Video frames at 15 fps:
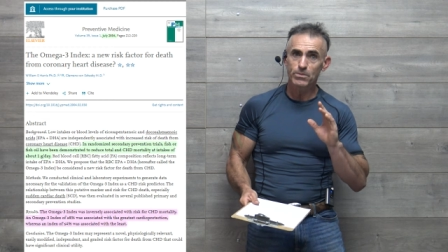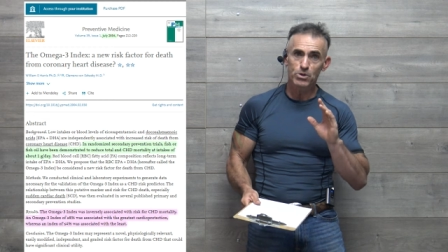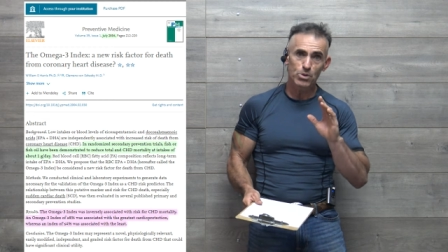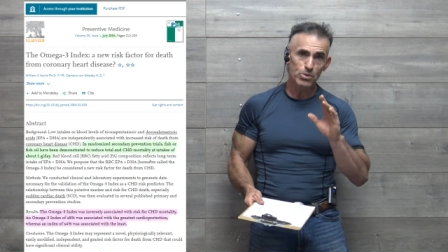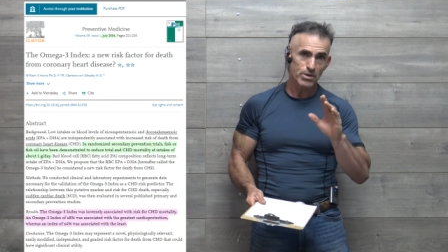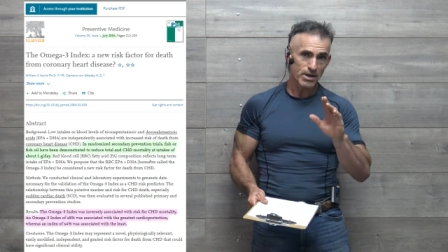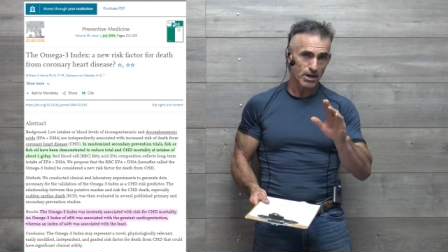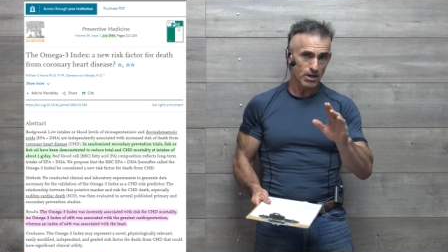
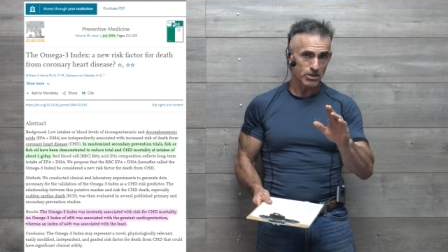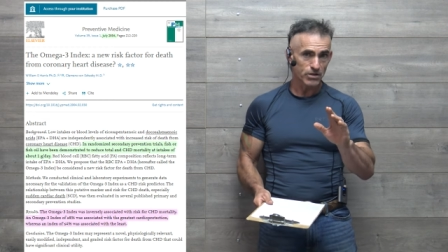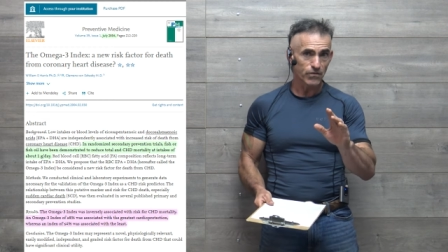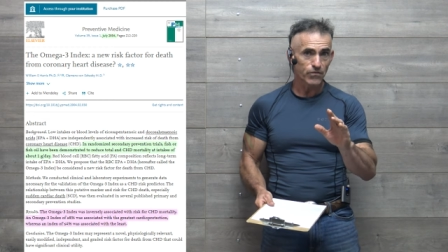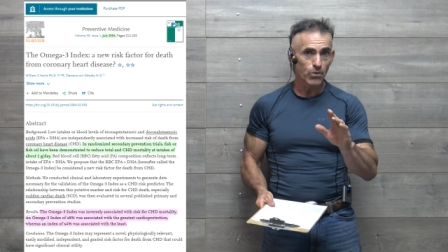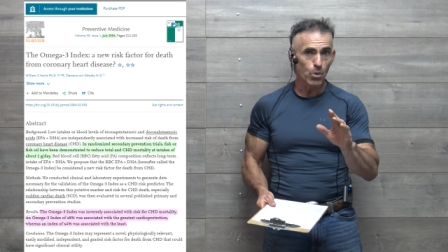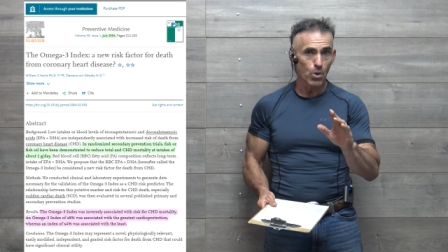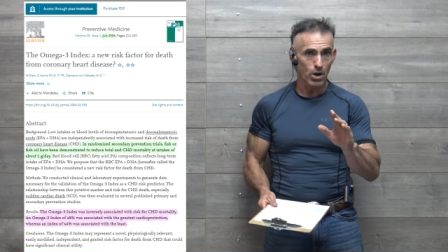
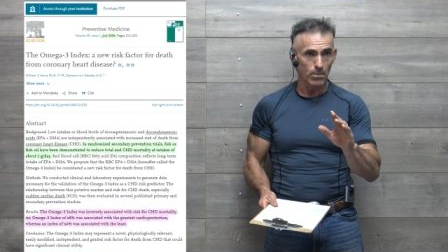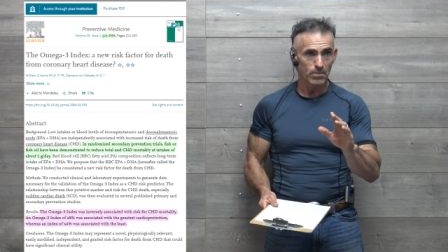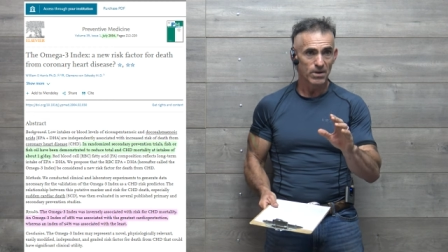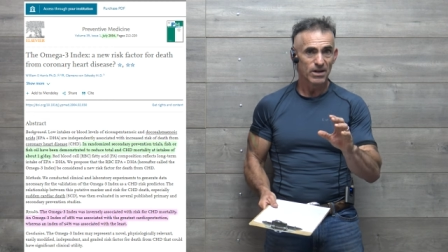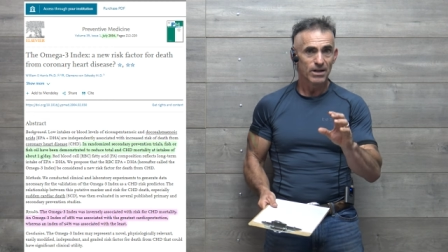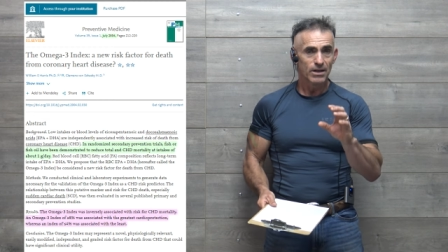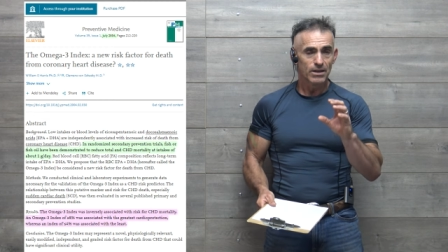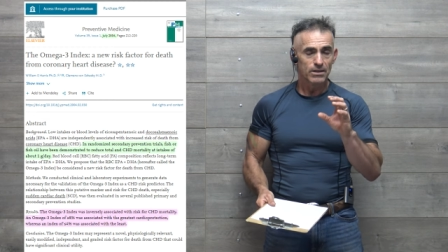2004
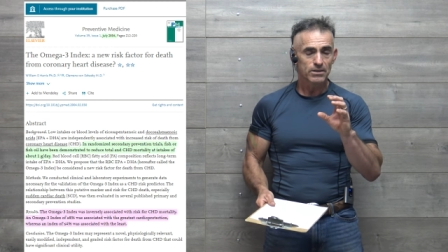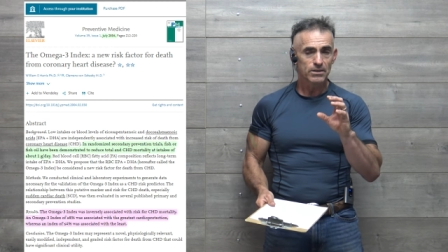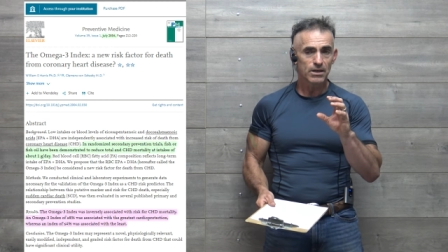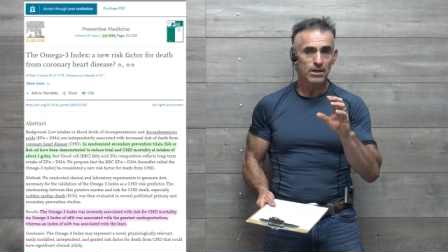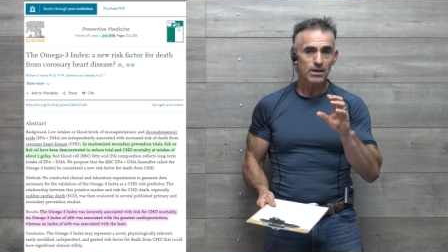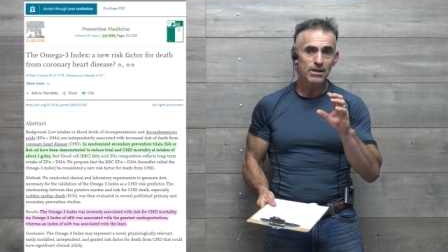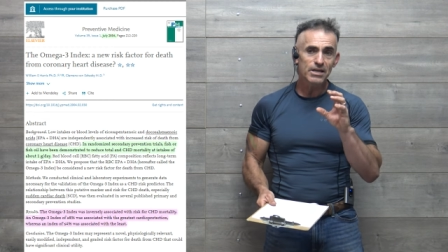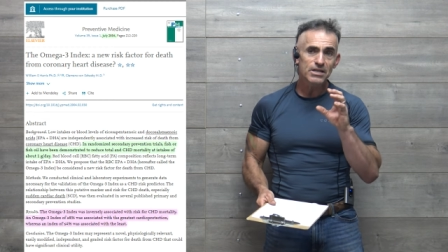
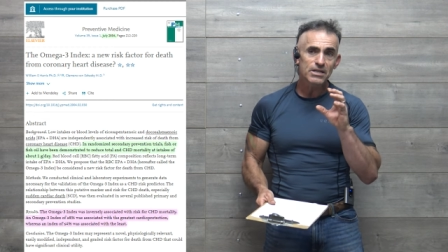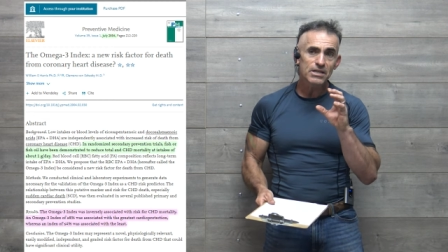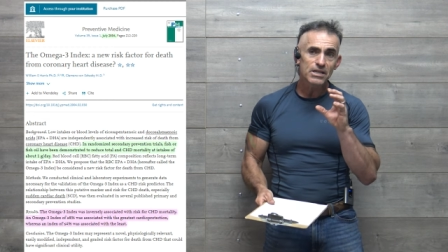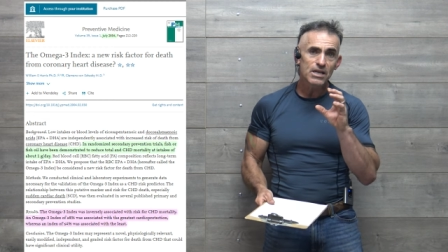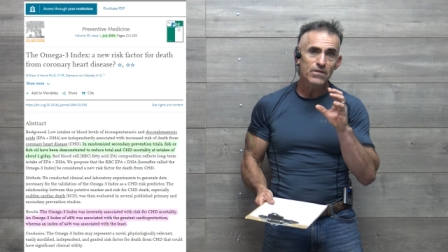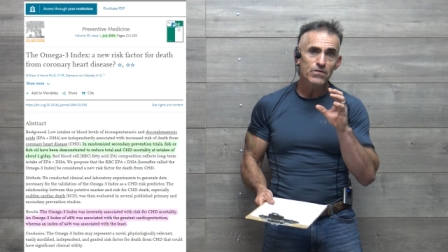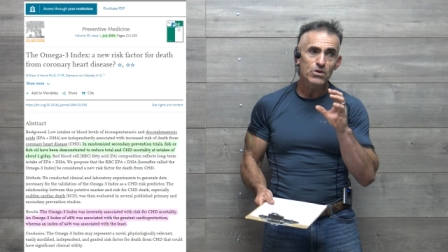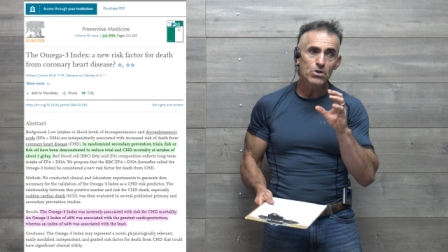to at least
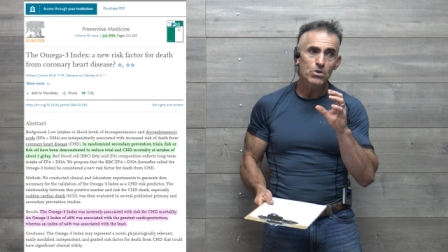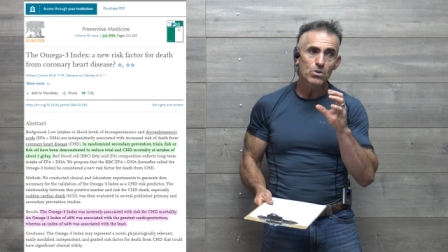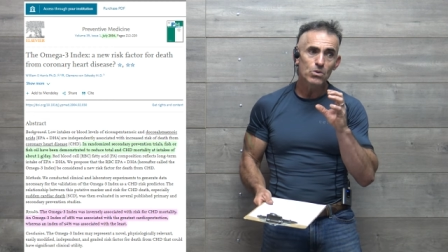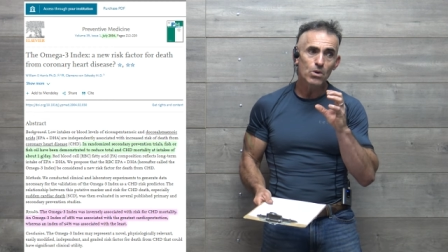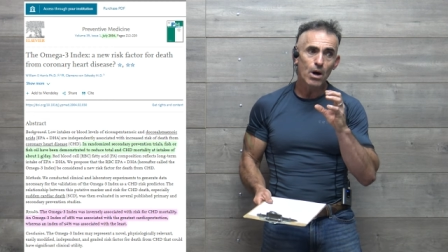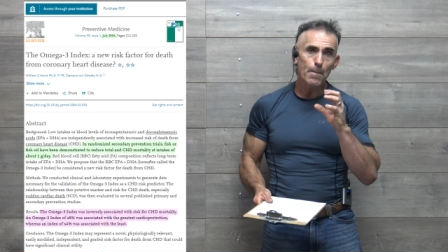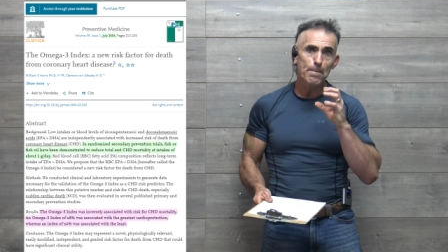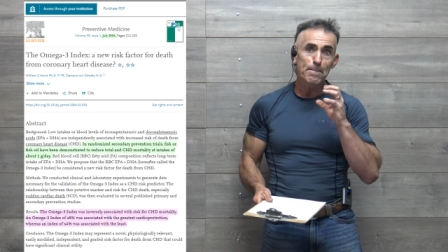give
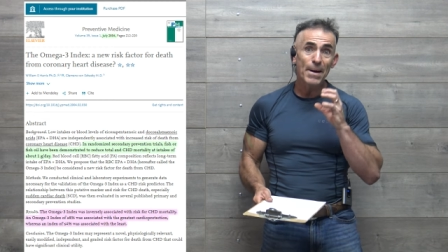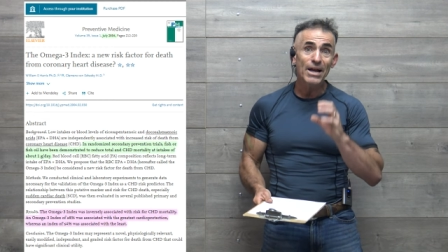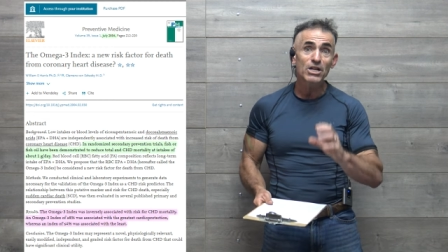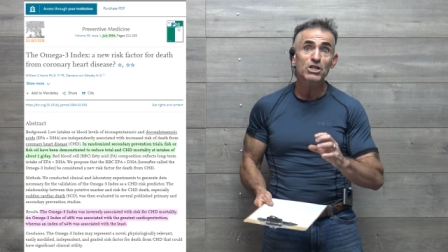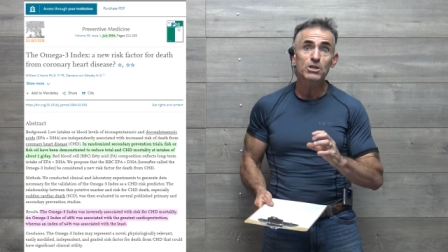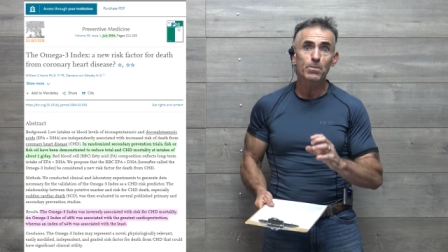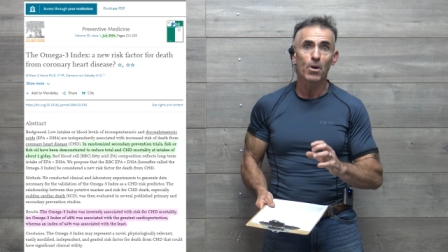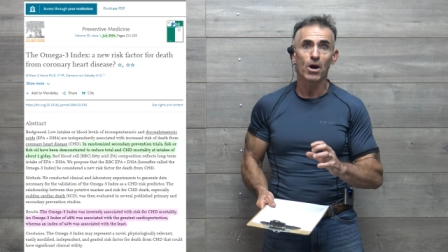you a
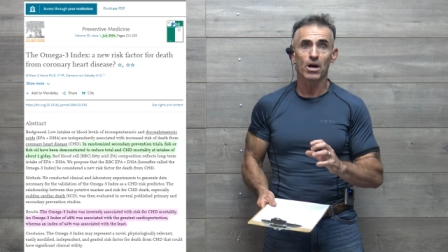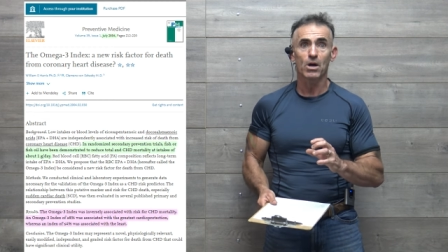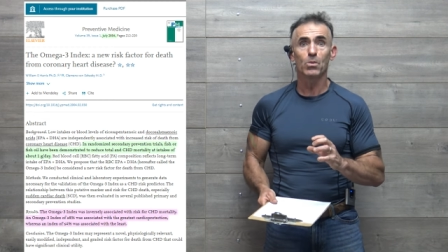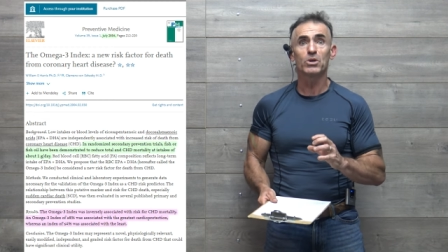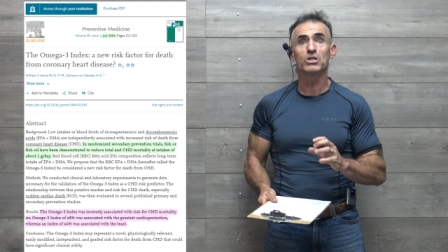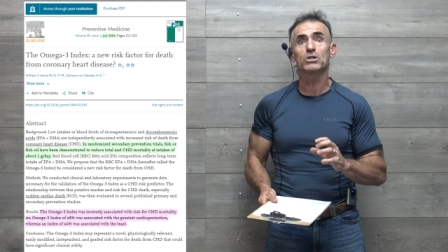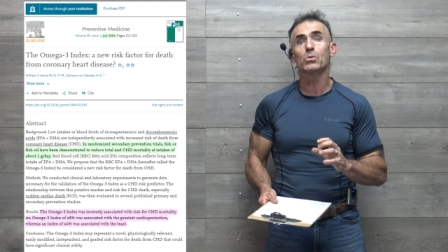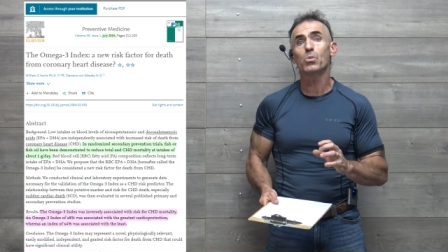benchmark
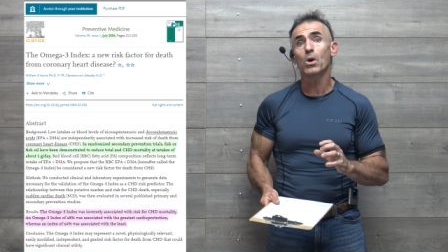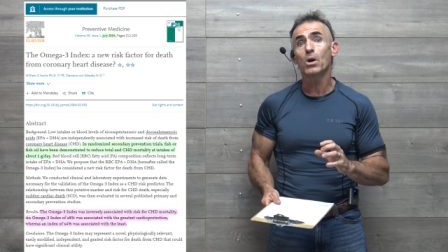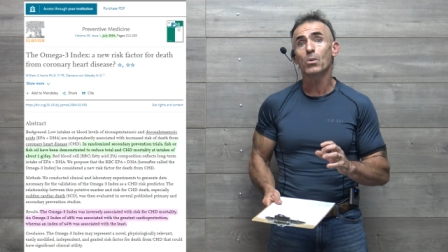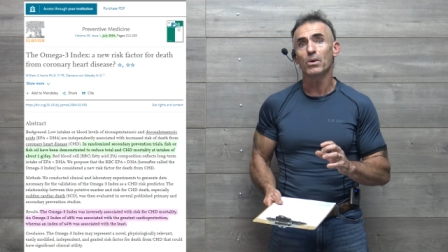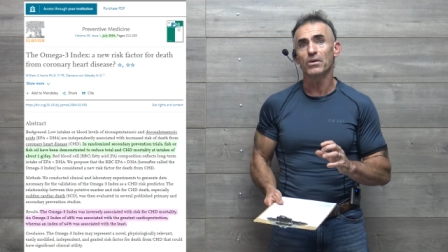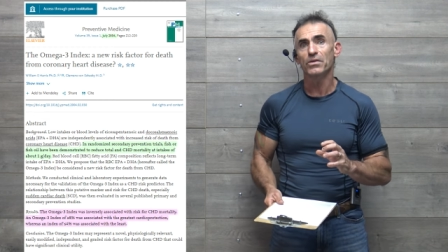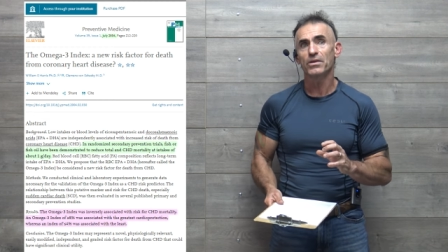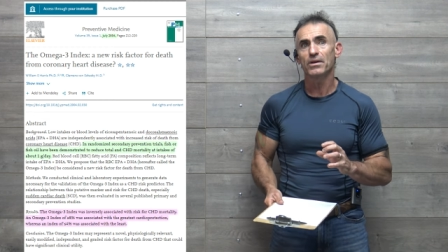which to work
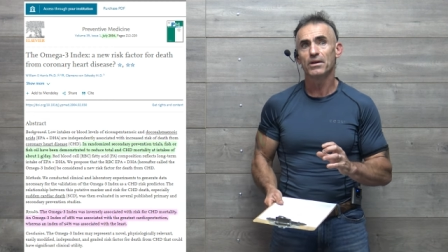with.